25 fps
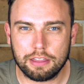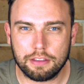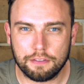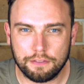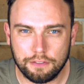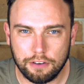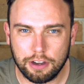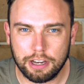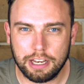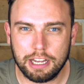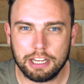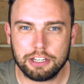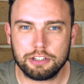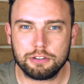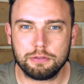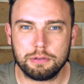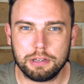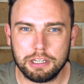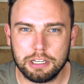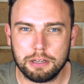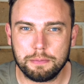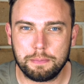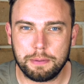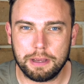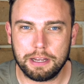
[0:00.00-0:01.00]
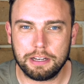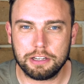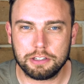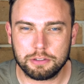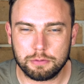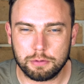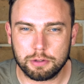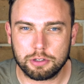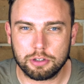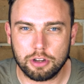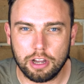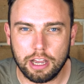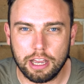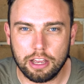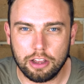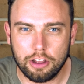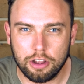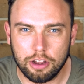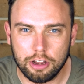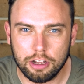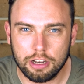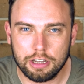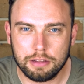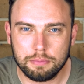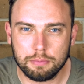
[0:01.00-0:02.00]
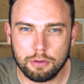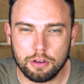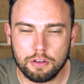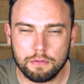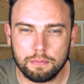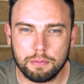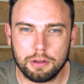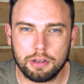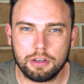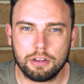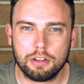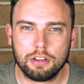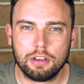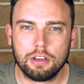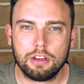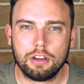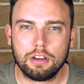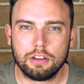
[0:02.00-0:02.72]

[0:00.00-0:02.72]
the financial independence retire early movement.